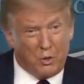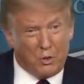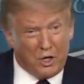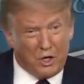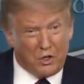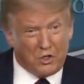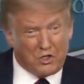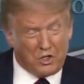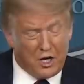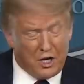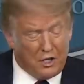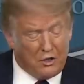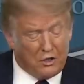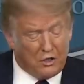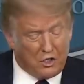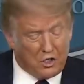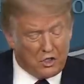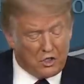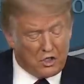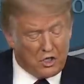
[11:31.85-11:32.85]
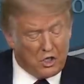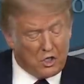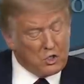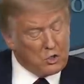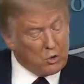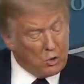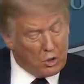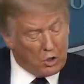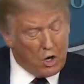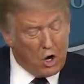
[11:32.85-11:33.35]
We understand the
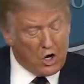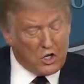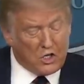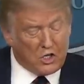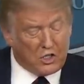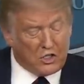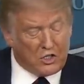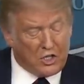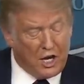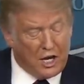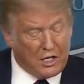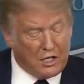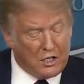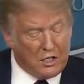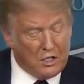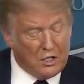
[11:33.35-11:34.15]
disease to a large extent.